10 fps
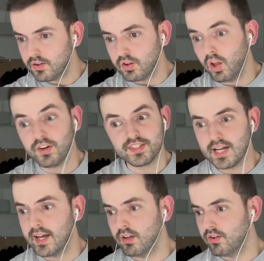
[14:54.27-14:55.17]
a lot of
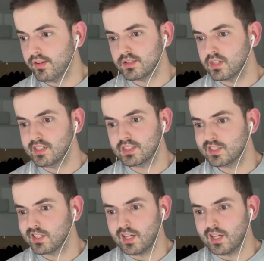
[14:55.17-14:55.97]
Tyler on this list.